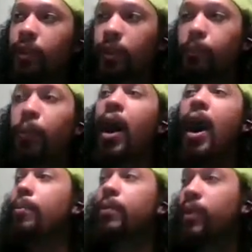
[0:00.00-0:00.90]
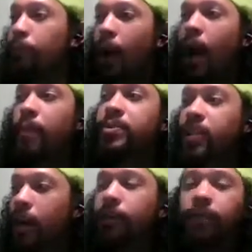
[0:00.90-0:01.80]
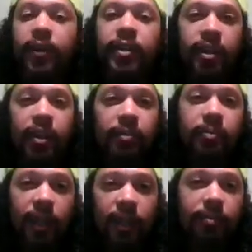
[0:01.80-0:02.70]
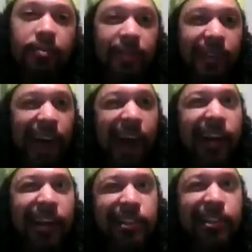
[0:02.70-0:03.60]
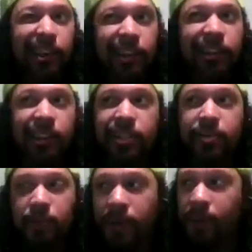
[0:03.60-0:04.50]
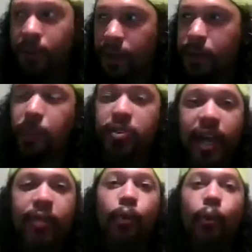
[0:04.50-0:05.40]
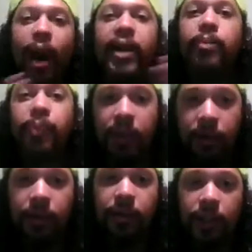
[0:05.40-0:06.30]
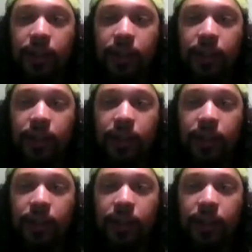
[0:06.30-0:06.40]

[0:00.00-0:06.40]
The pop stuff is gonna be not as good because it's supposed to have a wide appeal.